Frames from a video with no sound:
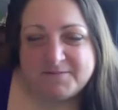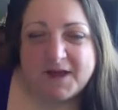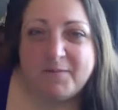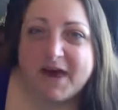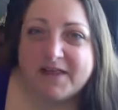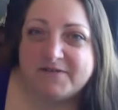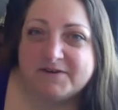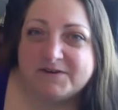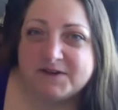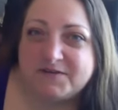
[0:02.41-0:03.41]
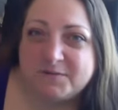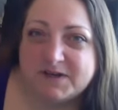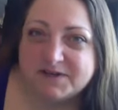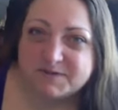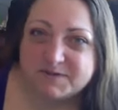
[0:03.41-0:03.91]
I'm Kathy Vartilli from the
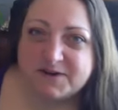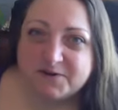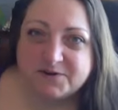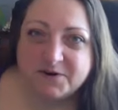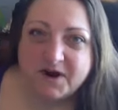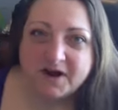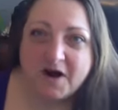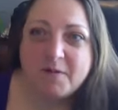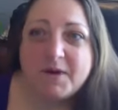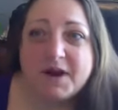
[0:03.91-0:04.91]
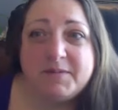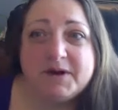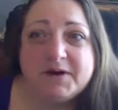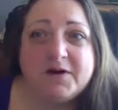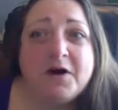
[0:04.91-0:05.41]
intimacy dojo dot com, and I'm
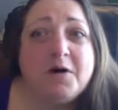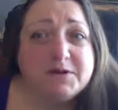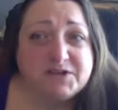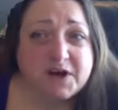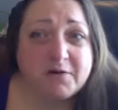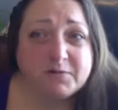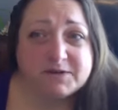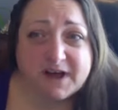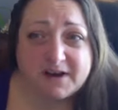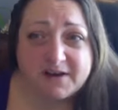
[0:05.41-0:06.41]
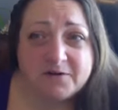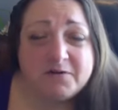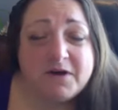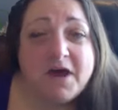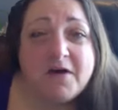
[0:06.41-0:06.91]
here with John
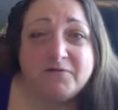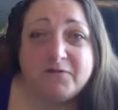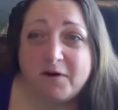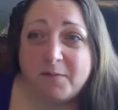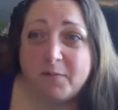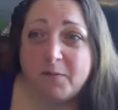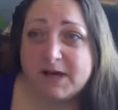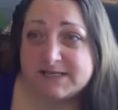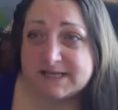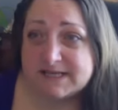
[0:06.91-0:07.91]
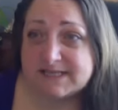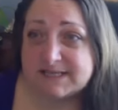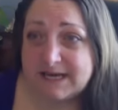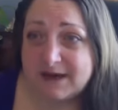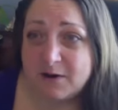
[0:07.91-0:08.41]
Rosanio from, he's the
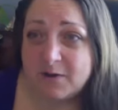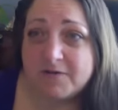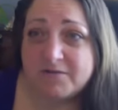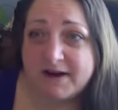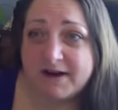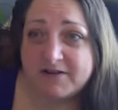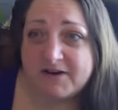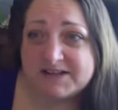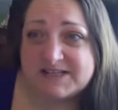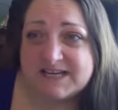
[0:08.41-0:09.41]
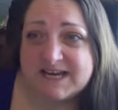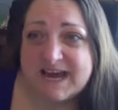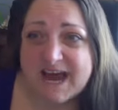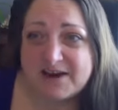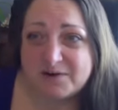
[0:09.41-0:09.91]
C E O of Radical
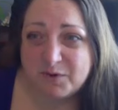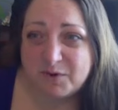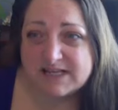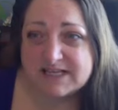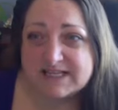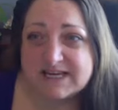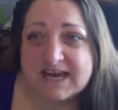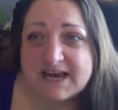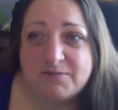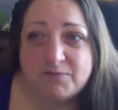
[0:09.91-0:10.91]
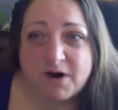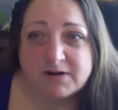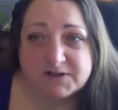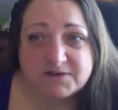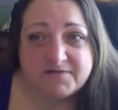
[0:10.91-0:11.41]
Honesty Enterprises, and he's
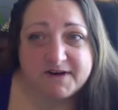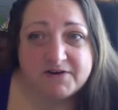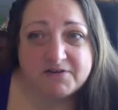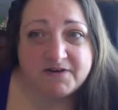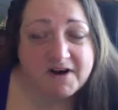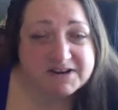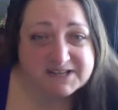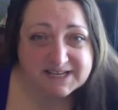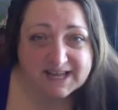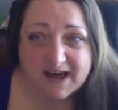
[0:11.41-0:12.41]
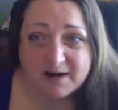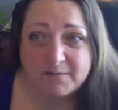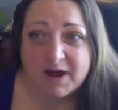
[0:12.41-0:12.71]
also the founder of Honesty Lab.